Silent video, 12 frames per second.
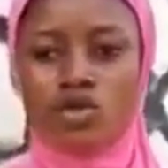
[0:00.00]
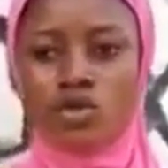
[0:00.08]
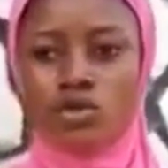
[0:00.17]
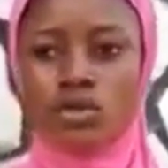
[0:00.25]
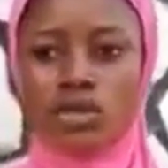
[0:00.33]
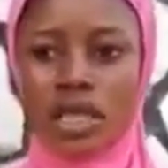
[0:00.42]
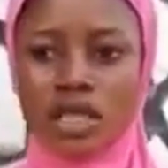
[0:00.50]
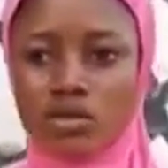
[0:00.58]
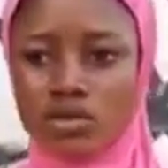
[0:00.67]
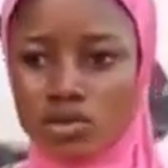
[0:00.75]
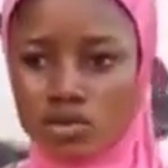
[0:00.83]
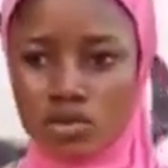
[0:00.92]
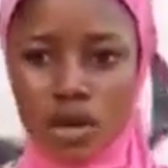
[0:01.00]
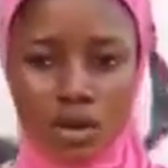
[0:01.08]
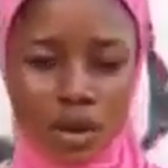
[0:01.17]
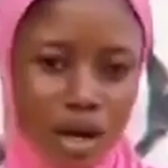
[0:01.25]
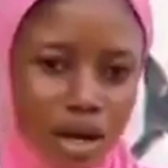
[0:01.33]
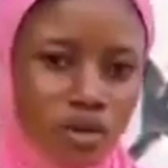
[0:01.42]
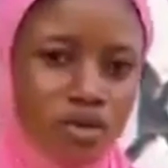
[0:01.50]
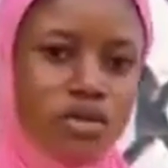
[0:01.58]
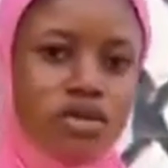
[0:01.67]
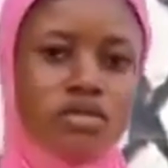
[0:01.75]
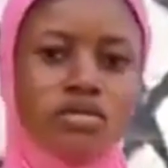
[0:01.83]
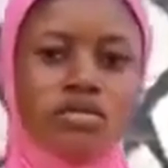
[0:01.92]
to take me to our
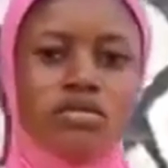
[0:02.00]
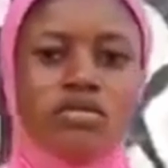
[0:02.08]
house.